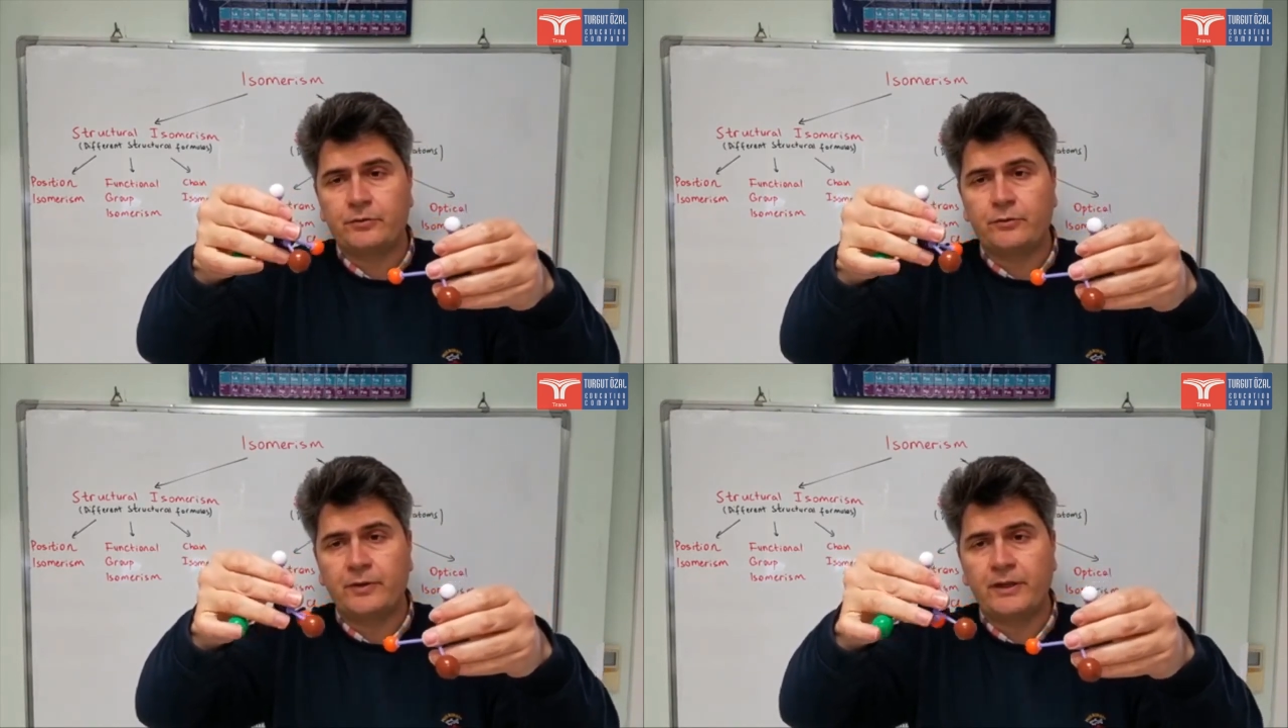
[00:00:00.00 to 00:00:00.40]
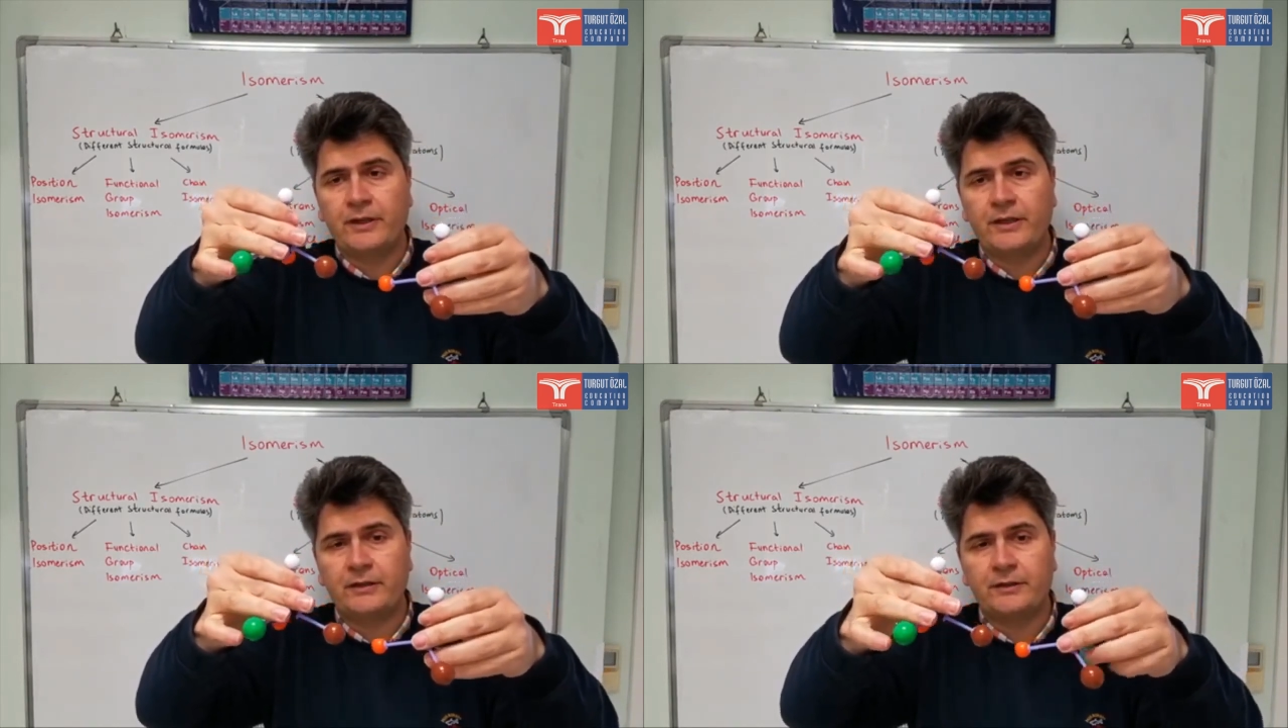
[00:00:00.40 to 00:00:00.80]
to one
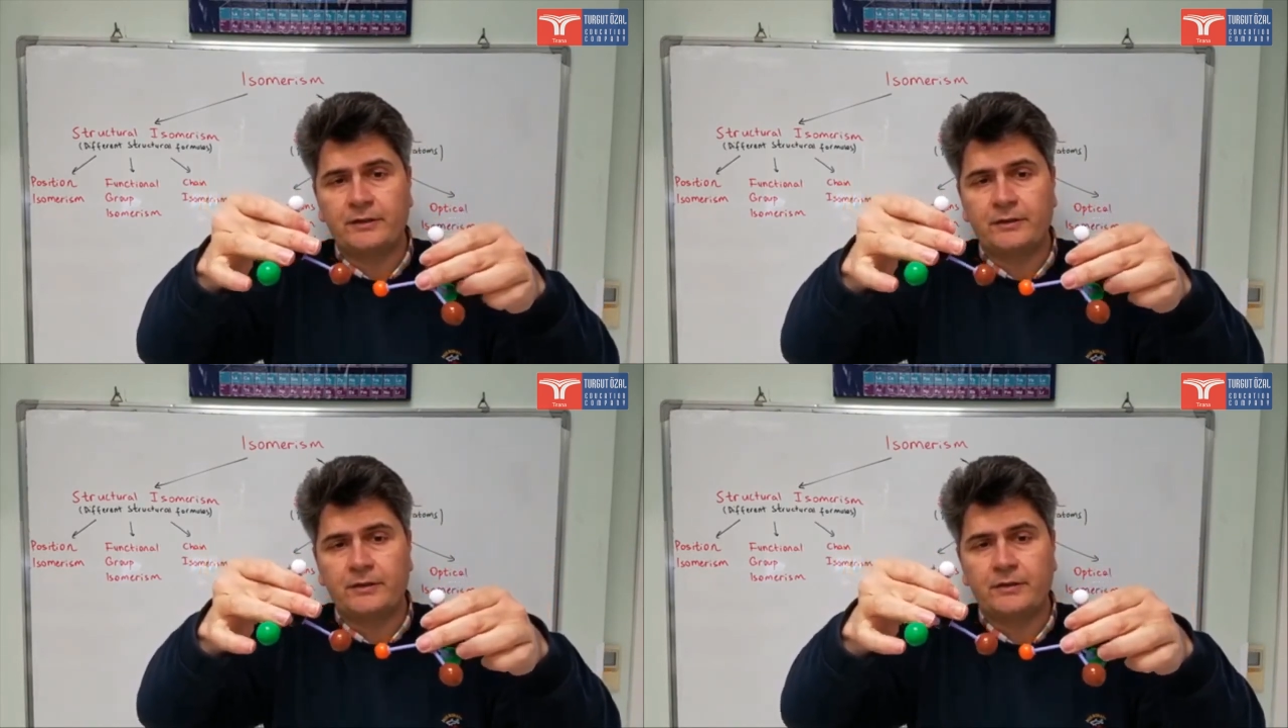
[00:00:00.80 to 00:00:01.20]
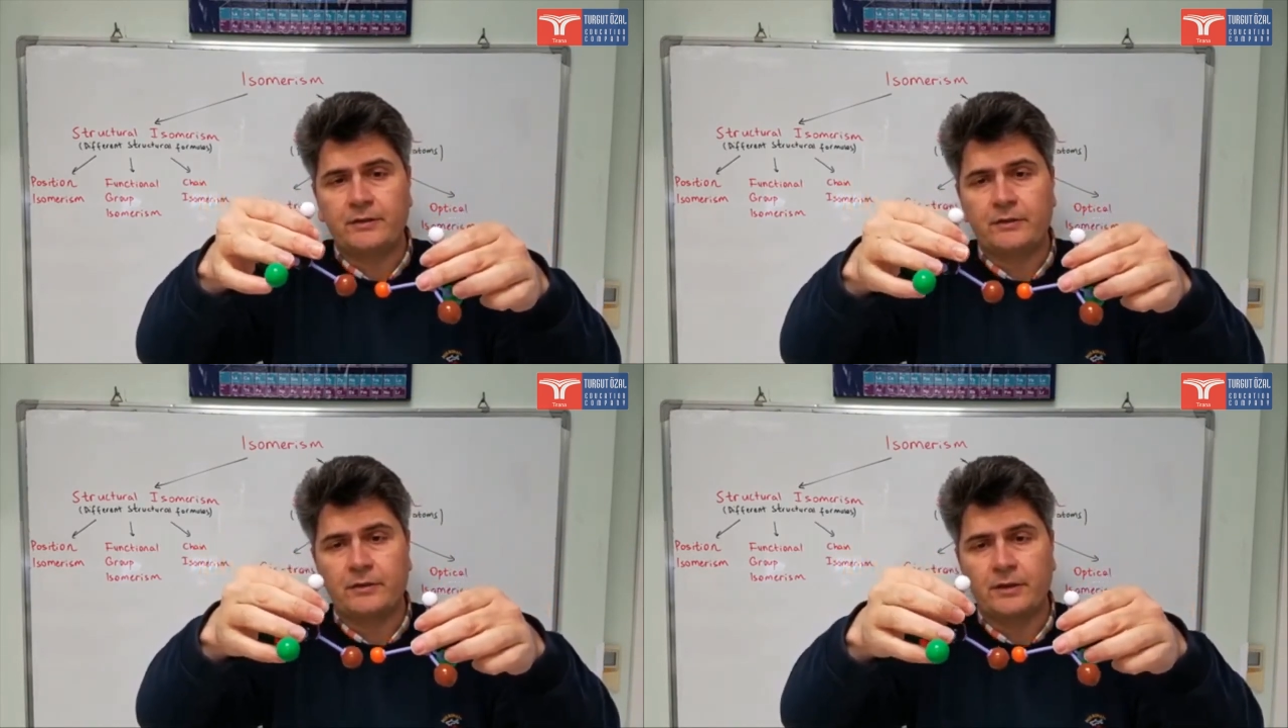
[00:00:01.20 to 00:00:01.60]
another,
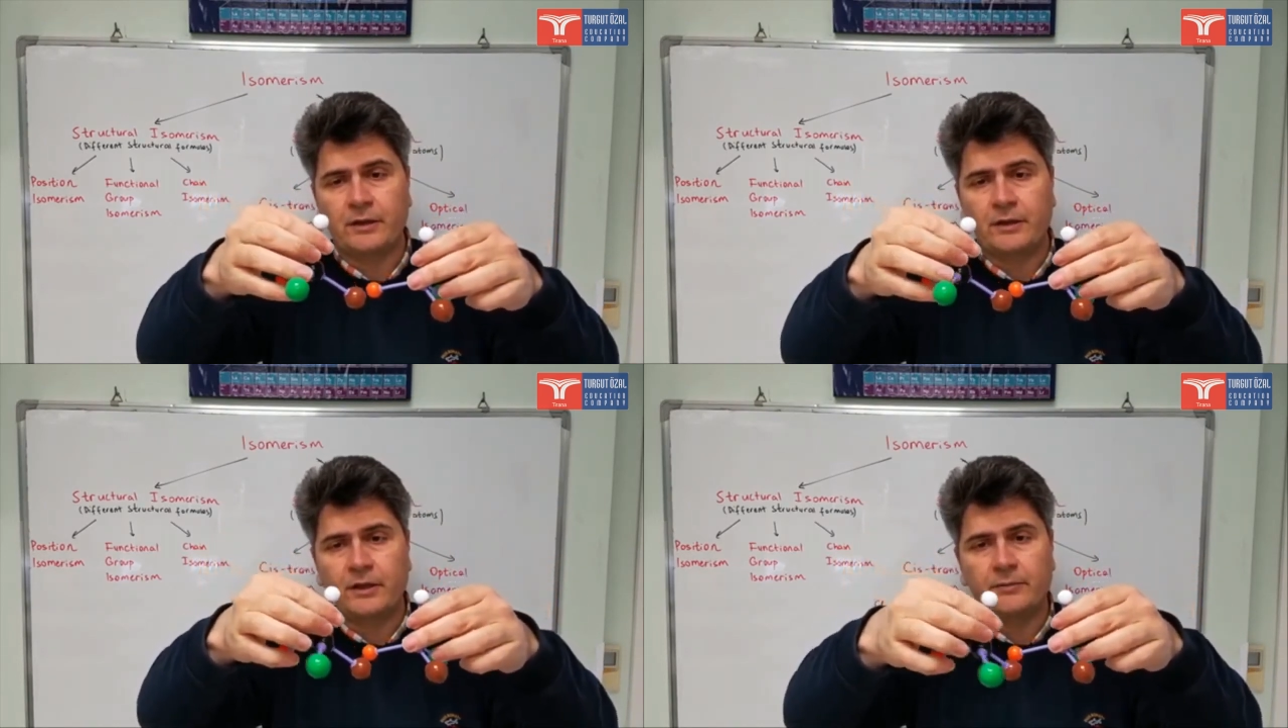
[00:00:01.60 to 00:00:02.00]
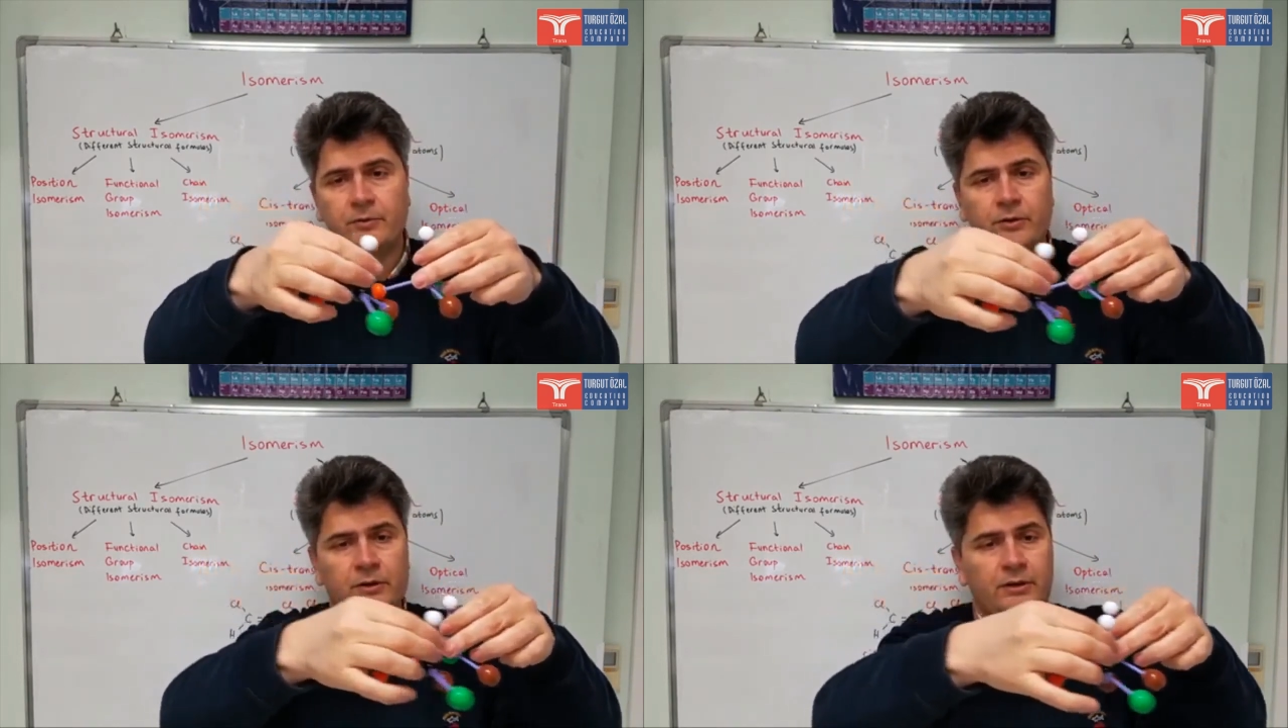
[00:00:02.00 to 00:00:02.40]
okay, I'm
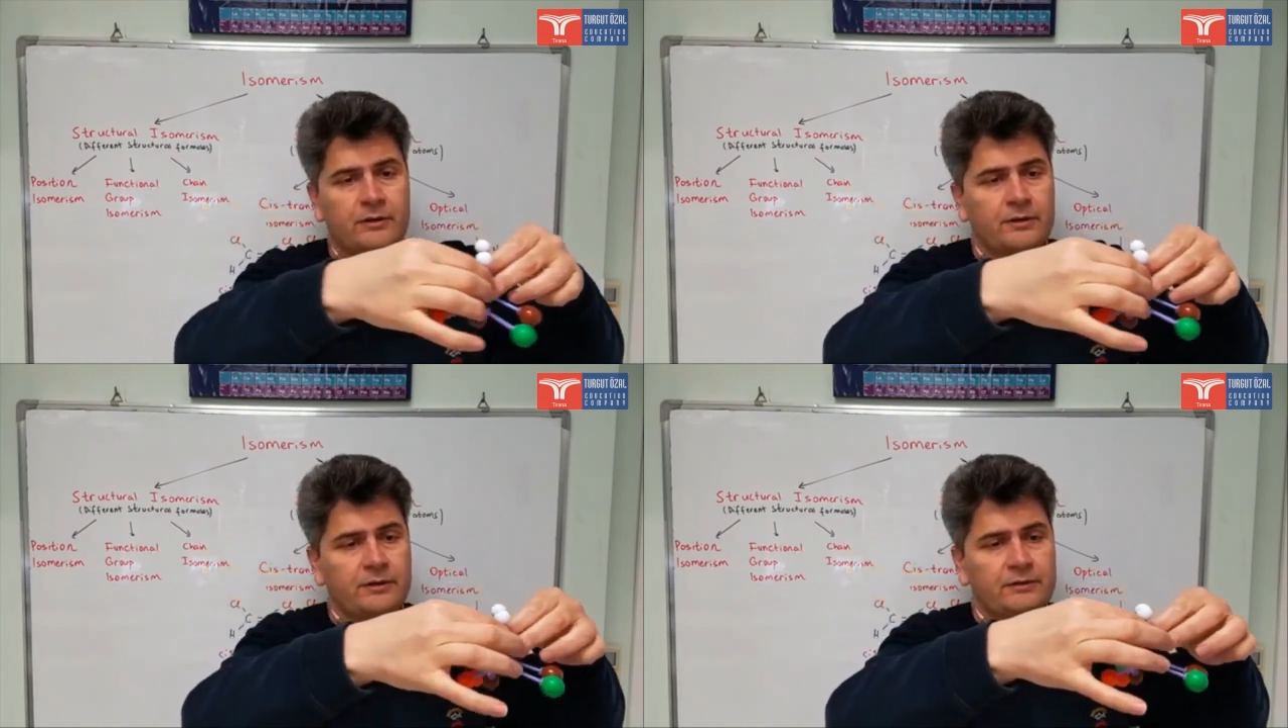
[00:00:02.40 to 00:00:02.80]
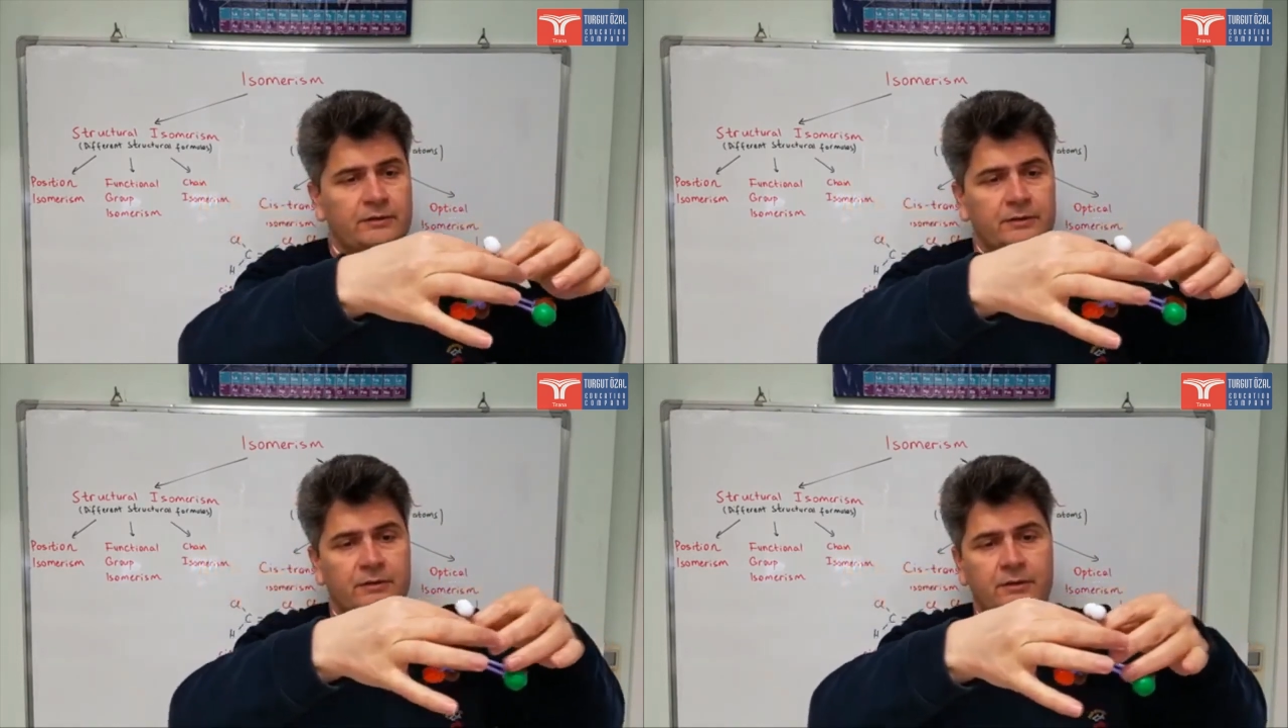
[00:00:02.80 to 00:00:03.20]
doing like this.